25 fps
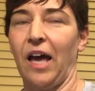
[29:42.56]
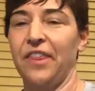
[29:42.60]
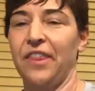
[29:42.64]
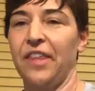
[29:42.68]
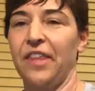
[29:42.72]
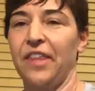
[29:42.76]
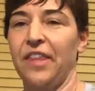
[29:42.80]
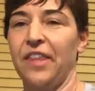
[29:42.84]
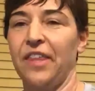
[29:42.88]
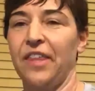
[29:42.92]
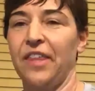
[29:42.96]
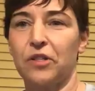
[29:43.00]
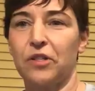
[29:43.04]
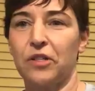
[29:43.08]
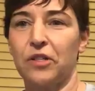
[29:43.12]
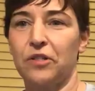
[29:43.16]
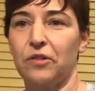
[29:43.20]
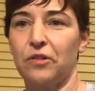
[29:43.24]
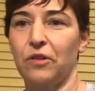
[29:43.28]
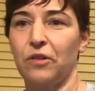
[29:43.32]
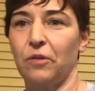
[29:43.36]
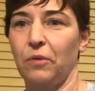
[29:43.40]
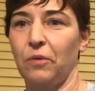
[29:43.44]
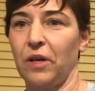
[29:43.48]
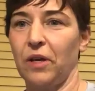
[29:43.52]
think I'm just going to
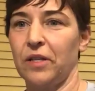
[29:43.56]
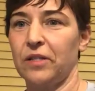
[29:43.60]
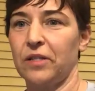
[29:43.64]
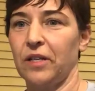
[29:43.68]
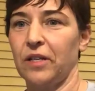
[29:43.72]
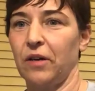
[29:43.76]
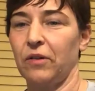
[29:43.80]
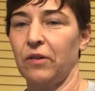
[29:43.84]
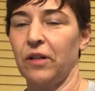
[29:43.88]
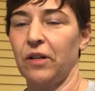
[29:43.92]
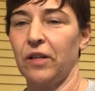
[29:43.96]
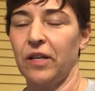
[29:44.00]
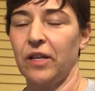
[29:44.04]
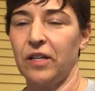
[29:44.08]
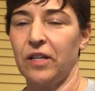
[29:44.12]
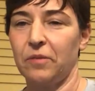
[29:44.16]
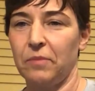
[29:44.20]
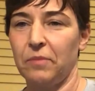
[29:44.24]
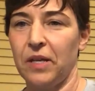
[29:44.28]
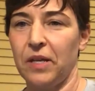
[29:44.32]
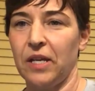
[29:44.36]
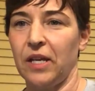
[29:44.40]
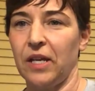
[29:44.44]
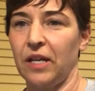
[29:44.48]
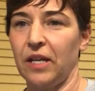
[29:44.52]
do the ones out at Lake
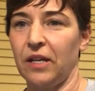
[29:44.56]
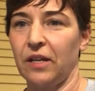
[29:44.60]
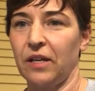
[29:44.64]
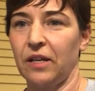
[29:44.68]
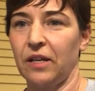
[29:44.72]
Mead.